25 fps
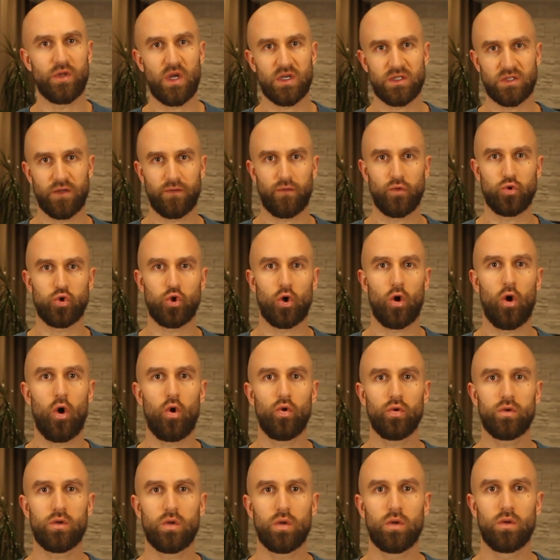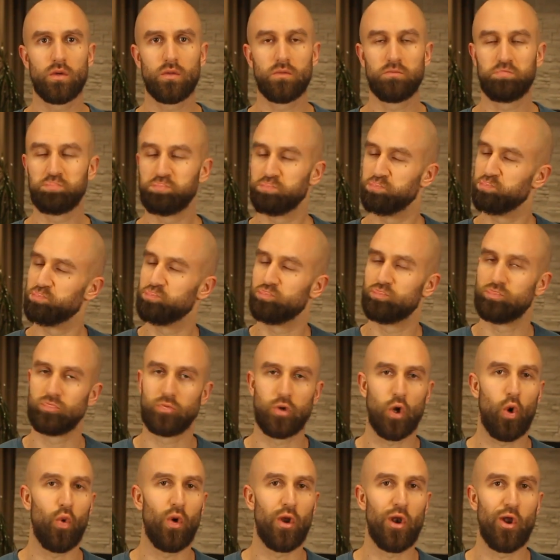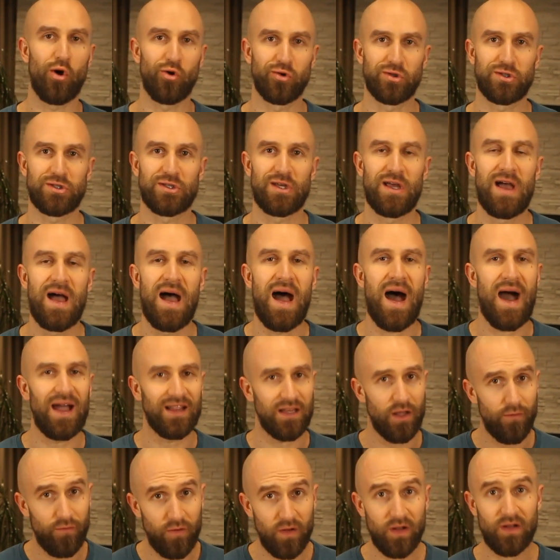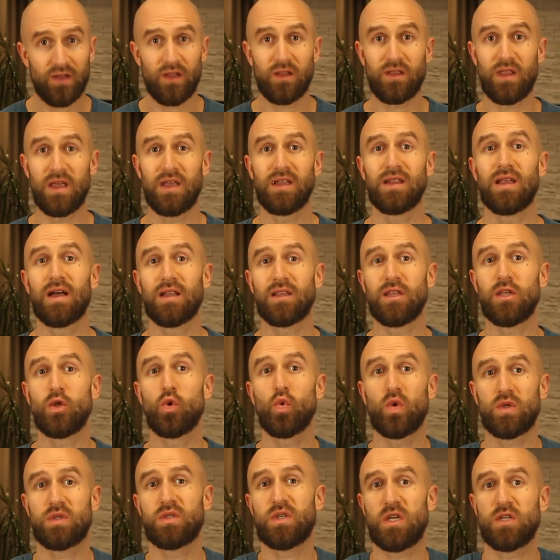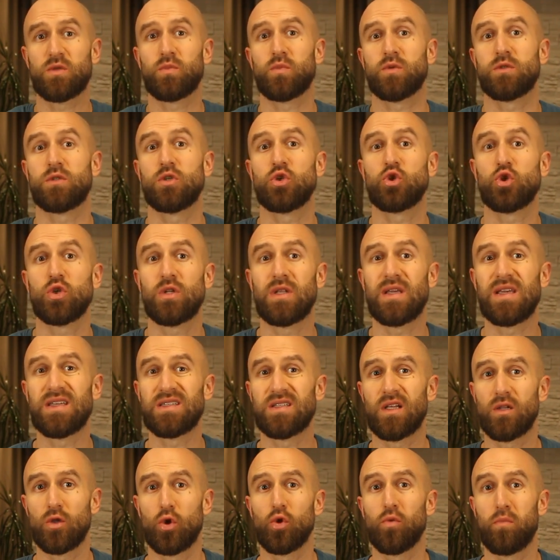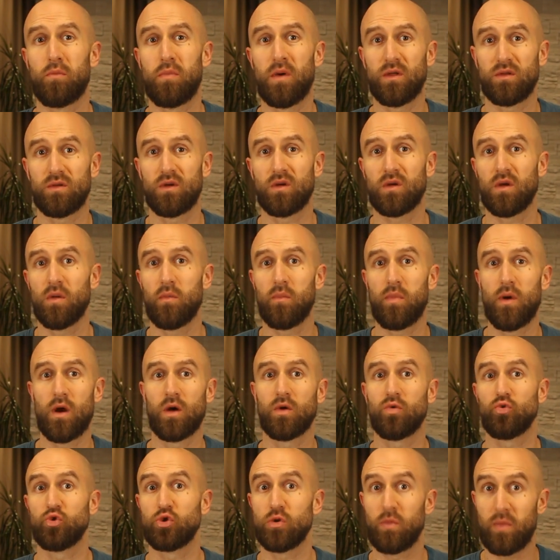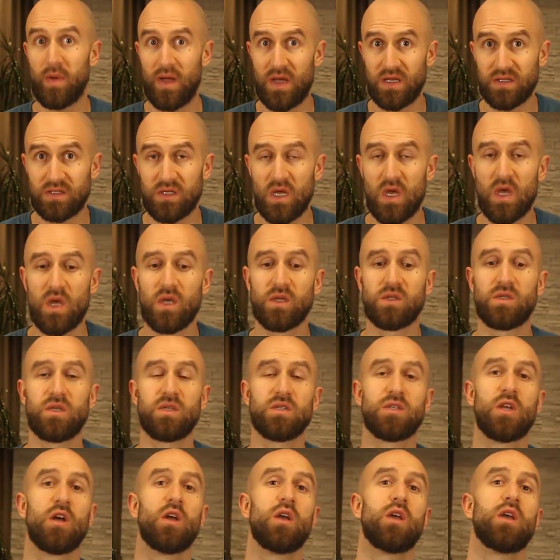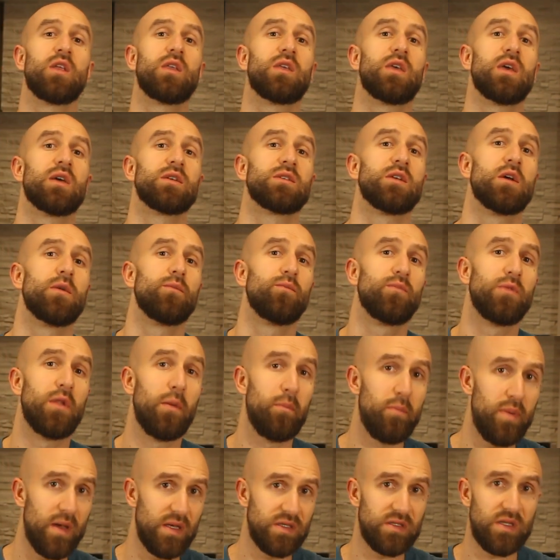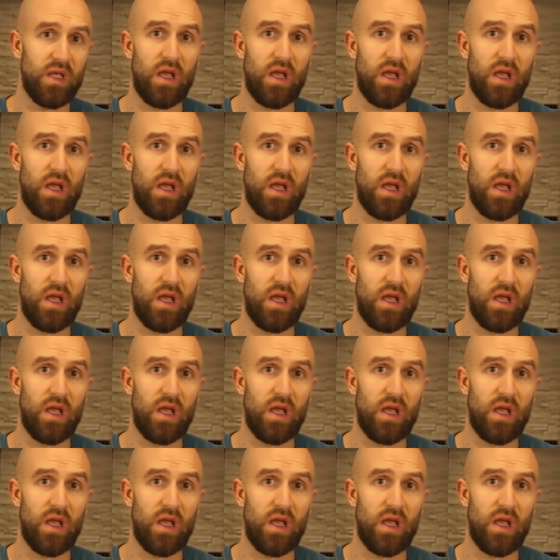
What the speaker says: does the future hold? No one knows. I definitely think that USA's position is a lot better compared to Japan's, since it has the best